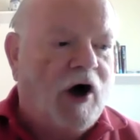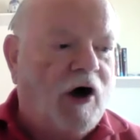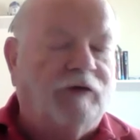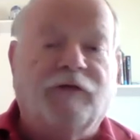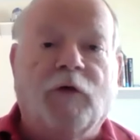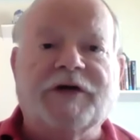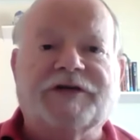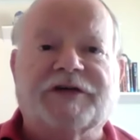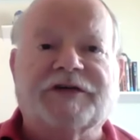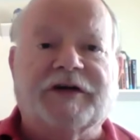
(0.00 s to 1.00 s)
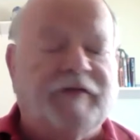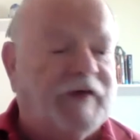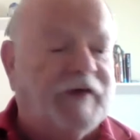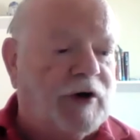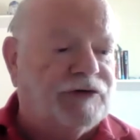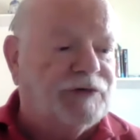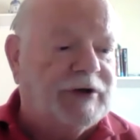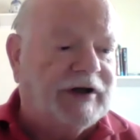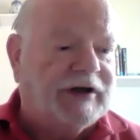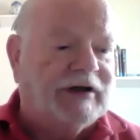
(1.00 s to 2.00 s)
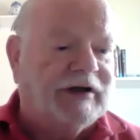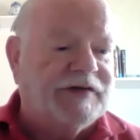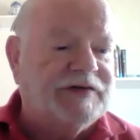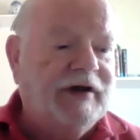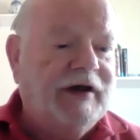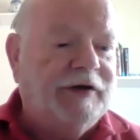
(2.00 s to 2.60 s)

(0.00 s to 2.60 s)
All voices, even the most ridiculous,